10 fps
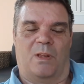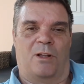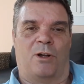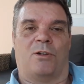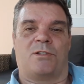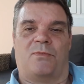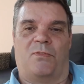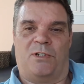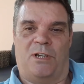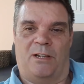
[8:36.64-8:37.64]
cost
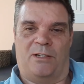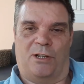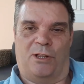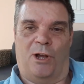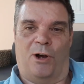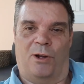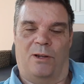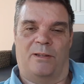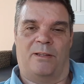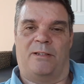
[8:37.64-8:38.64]
for changing the
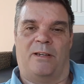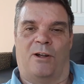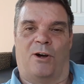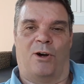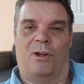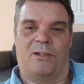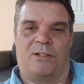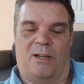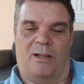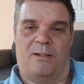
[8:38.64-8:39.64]
oil, they did an oil
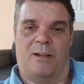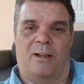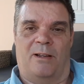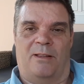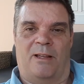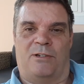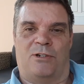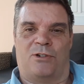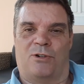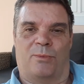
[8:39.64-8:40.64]
change. They
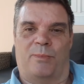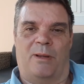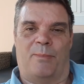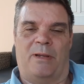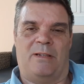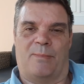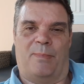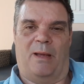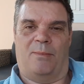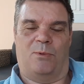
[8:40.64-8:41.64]
just showed me a piece of
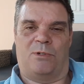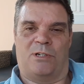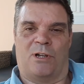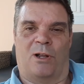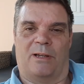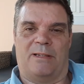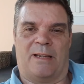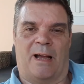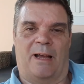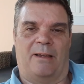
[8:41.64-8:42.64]
paper which is all in
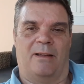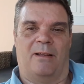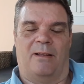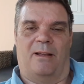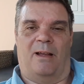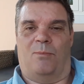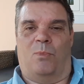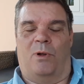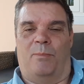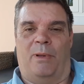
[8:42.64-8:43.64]
Thai, and
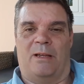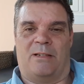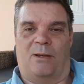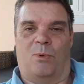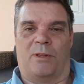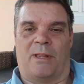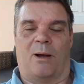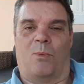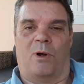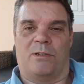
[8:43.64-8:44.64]
what
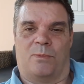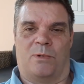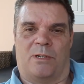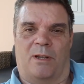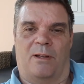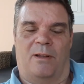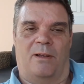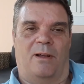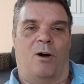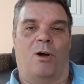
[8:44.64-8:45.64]
that was a
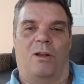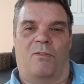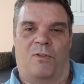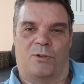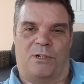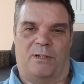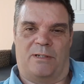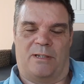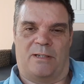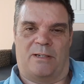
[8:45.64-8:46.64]
oil flushing
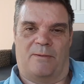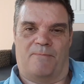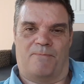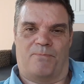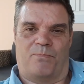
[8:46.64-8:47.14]
system,